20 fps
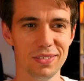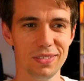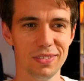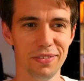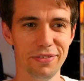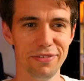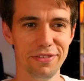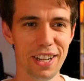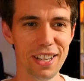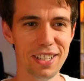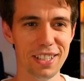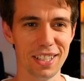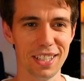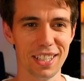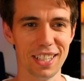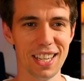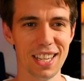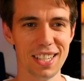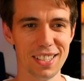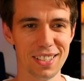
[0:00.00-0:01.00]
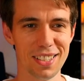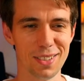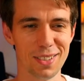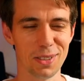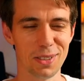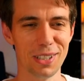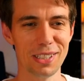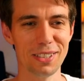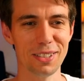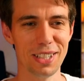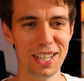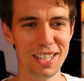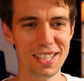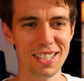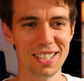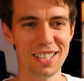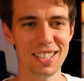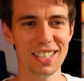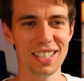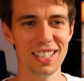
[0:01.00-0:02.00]
Finally, yes,
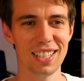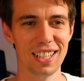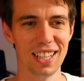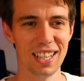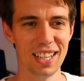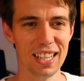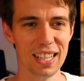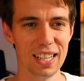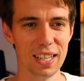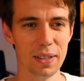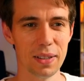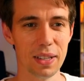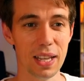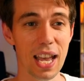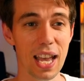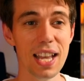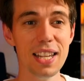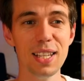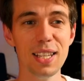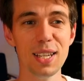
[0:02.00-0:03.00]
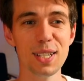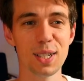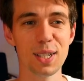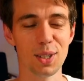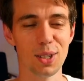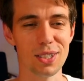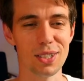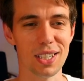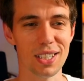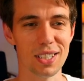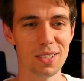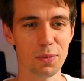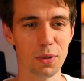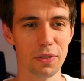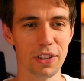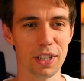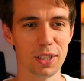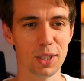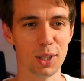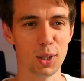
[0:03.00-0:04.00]
congratulations. 8 years ago, says
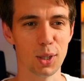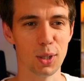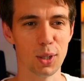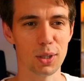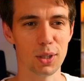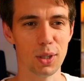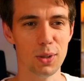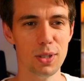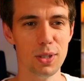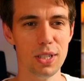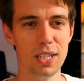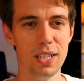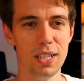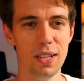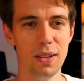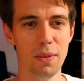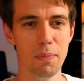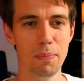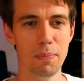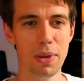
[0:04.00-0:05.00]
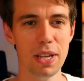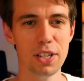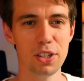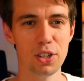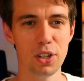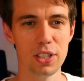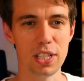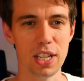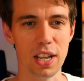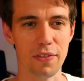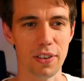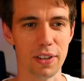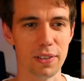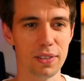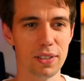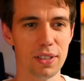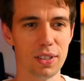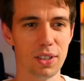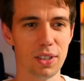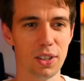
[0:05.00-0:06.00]
Prefecto Dr. Uzi. Best choice ever.
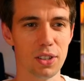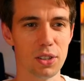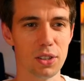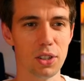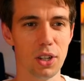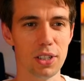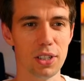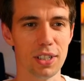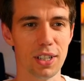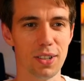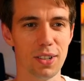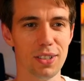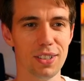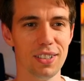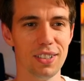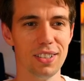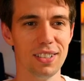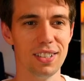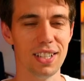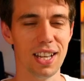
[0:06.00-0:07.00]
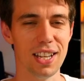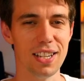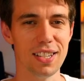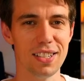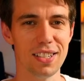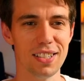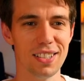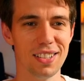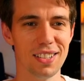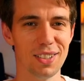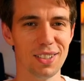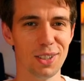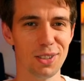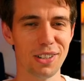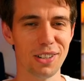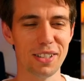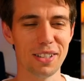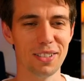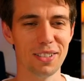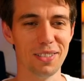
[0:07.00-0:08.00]
Got a daughter now. Nice.
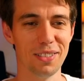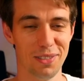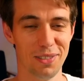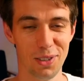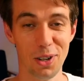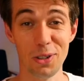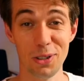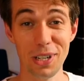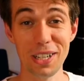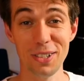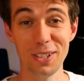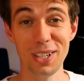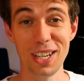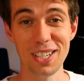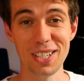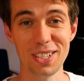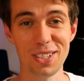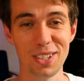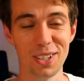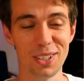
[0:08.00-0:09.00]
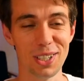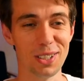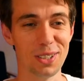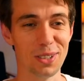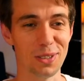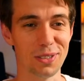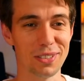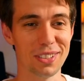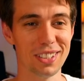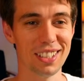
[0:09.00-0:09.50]
Congratulations on that too.